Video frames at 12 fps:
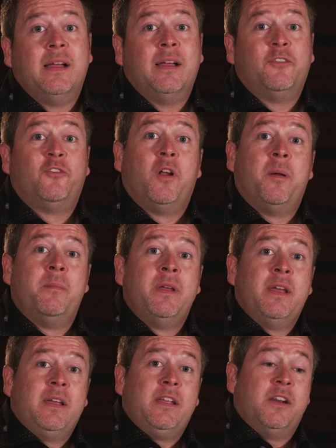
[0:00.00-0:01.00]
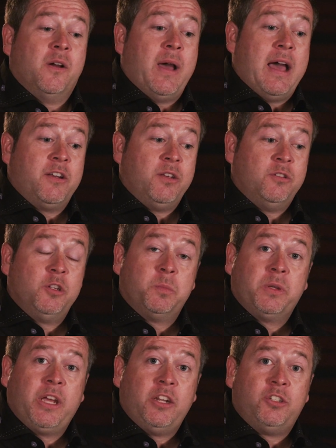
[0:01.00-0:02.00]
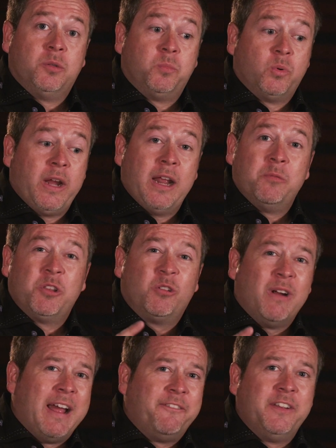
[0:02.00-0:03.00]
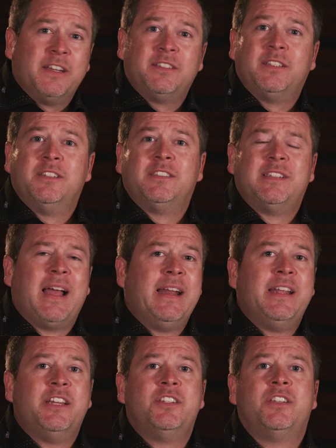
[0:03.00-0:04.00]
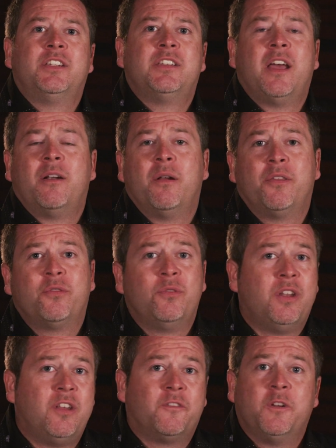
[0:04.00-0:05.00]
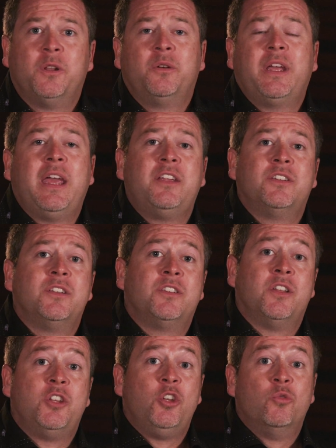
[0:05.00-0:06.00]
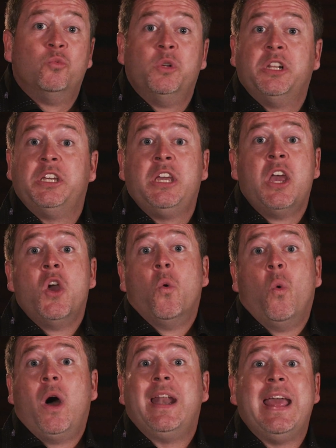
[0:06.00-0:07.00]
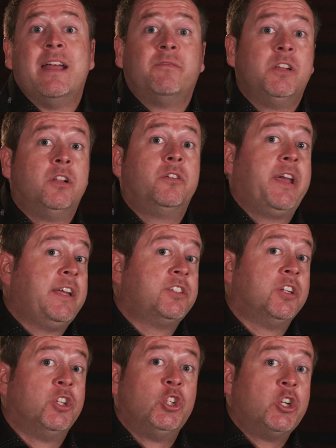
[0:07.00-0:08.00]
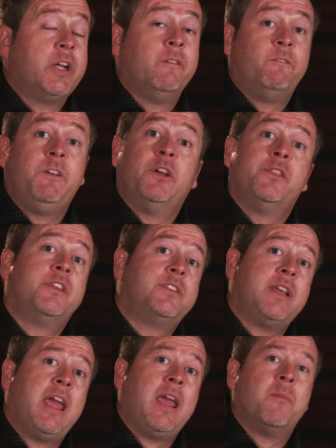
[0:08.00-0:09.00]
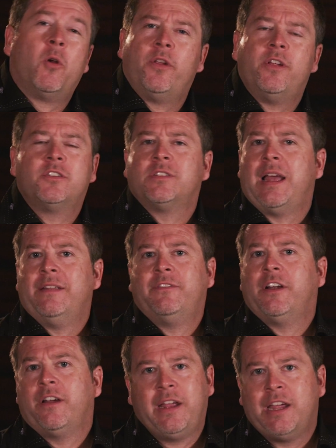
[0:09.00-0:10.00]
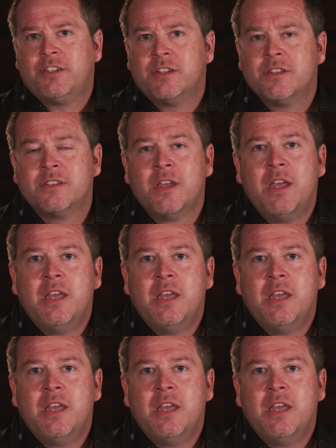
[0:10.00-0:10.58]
from, you know, how you duplicate your brand with graphics and signage, etc., through the different locations. And do you really want every location to look and feel the same, or are there slight variations?